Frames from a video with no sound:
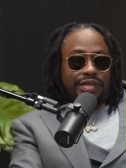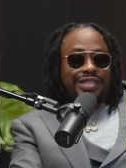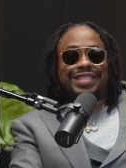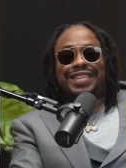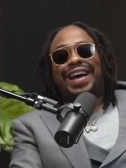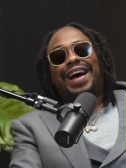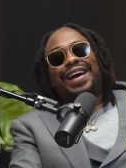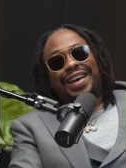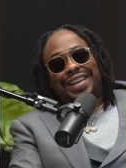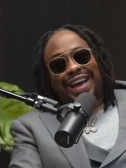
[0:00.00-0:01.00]
Just a lot.
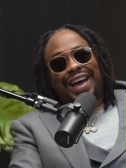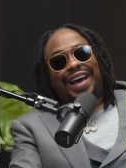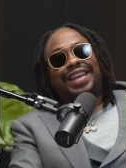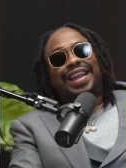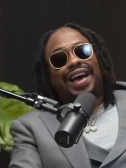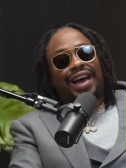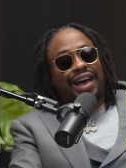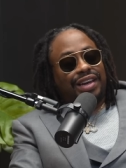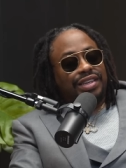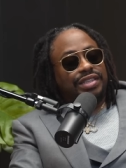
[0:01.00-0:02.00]

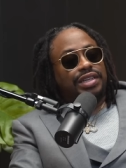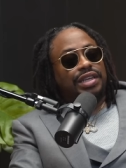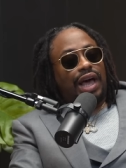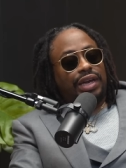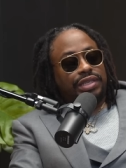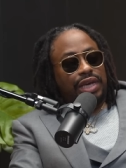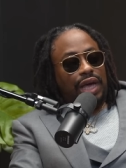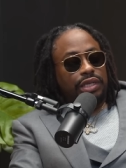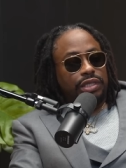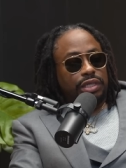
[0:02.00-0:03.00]
It's a lot of
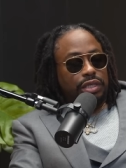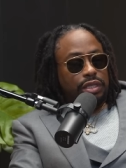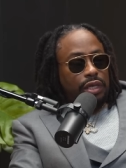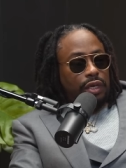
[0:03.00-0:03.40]
challenges.